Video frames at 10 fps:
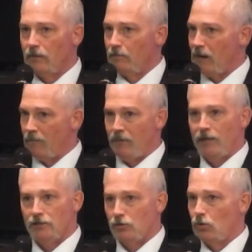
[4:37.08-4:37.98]
my
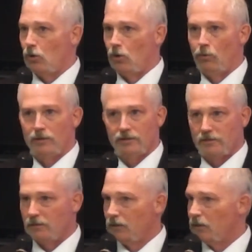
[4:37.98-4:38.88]
biggest goal
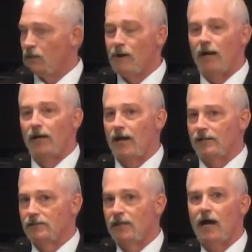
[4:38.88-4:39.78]
was, come on
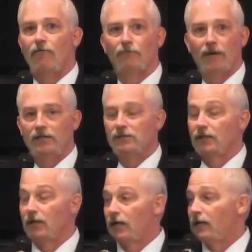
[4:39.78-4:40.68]
guys, get out for
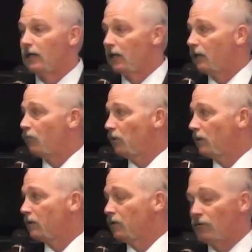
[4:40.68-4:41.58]
wrestling, and
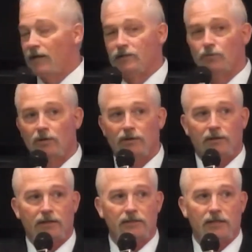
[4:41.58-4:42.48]
that's one of the
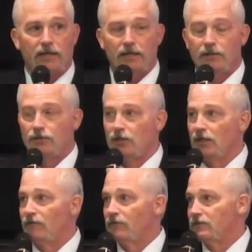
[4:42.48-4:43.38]
things that I did
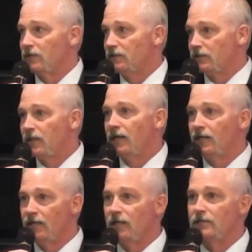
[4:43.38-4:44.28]
achieve is
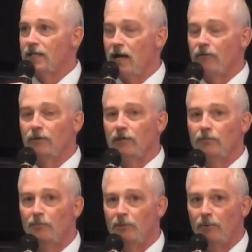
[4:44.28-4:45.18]
getting kids out and getting
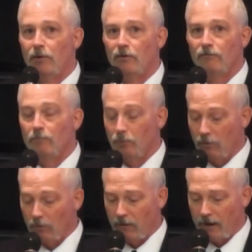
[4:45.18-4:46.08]
them to be part of the
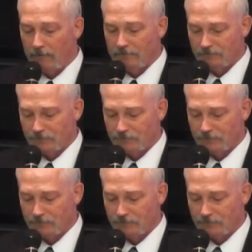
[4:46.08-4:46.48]
program.